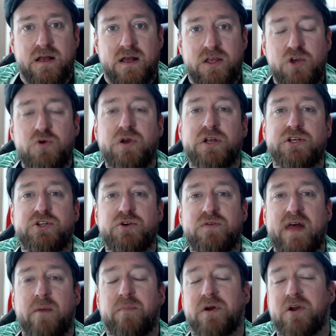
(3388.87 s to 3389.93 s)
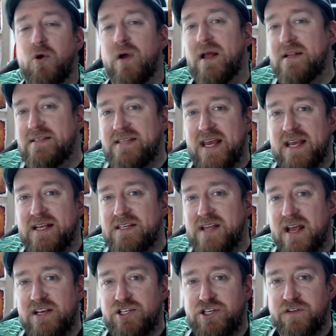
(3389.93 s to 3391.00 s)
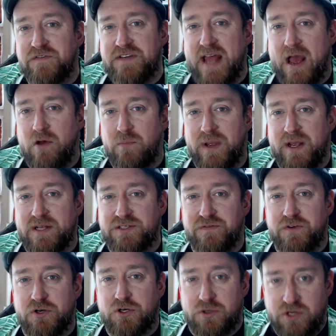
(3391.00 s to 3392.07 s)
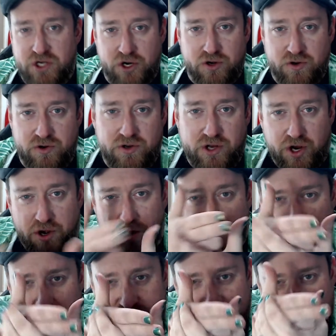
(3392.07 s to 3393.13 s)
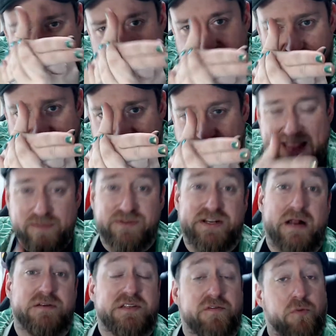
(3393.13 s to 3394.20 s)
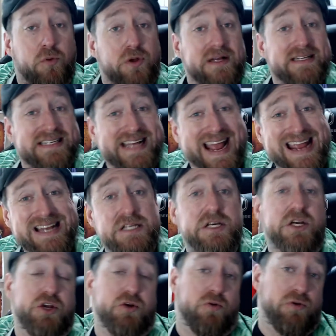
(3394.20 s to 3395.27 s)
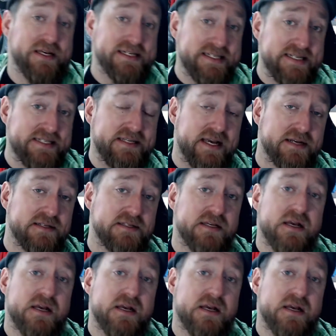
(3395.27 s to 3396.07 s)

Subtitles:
can do that, but go ahead and take a dice shift down because of your specific aim. So now instead of rolling a D8, you're rolling a D6.